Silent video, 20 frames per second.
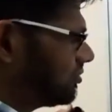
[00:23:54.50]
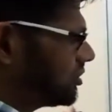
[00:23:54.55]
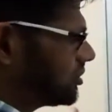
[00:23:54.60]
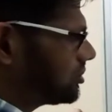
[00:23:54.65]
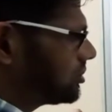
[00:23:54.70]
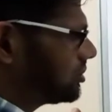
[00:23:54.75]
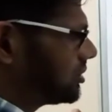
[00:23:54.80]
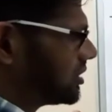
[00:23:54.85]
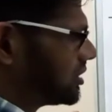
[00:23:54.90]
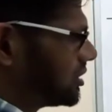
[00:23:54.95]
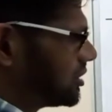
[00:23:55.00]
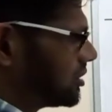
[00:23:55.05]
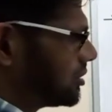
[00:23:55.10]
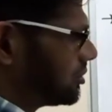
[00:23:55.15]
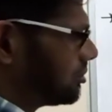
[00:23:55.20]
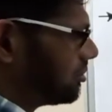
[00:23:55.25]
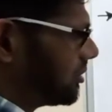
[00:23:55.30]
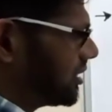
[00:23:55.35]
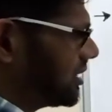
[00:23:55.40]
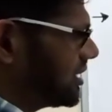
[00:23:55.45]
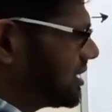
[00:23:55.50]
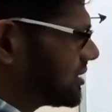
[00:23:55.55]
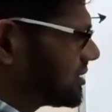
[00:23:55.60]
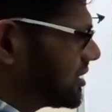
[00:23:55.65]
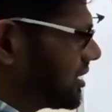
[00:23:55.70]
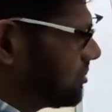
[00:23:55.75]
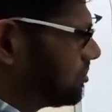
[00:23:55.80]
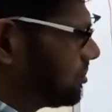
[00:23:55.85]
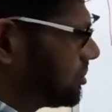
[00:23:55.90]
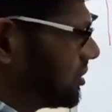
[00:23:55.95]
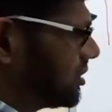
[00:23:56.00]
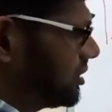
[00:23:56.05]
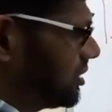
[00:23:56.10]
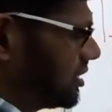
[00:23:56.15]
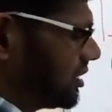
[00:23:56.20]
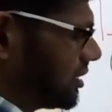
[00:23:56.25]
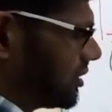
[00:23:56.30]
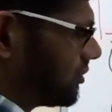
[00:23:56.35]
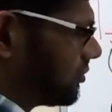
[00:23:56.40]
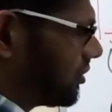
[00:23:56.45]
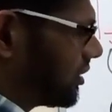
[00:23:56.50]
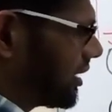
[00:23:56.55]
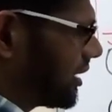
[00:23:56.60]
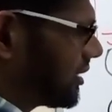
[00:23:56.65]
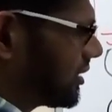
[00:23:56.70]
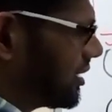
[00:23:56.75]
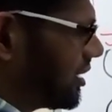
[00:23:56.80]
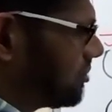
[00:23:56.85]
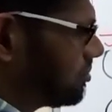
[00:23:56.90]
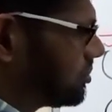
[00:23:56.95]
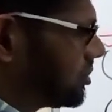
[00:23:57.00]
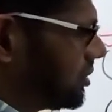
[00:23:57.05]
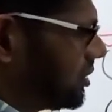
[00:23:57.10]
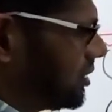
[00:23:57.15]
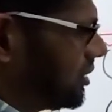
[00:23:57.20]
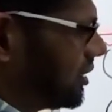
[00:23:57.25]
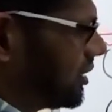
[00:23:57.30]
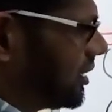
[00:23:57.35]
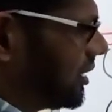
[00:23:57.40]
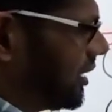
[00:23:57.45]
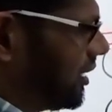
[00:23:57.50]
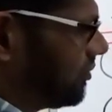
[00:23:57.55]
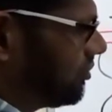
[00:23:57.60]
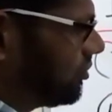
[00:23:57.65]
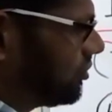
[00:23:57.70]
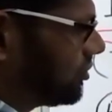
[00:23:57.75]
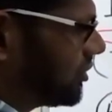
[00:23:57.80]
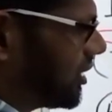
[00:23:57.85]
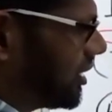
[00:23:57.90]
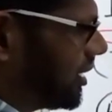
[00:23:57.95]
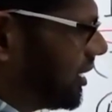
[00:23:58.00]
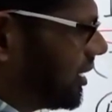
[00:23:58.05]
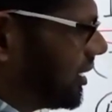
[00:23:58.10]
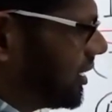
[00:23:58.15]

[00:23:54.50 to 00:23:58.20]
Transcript: you many examples. For example, FRESH,